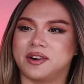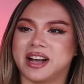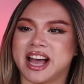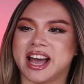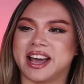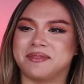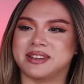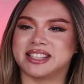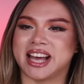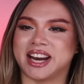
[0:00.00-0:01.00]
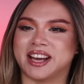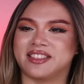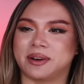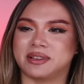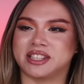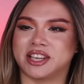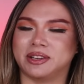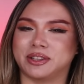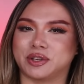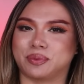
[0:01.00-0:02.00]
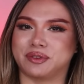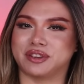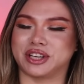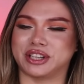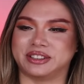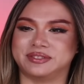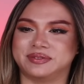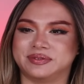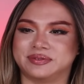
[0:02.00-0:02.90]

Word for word: Okay, Miss Hannah, that was a cute little reveal.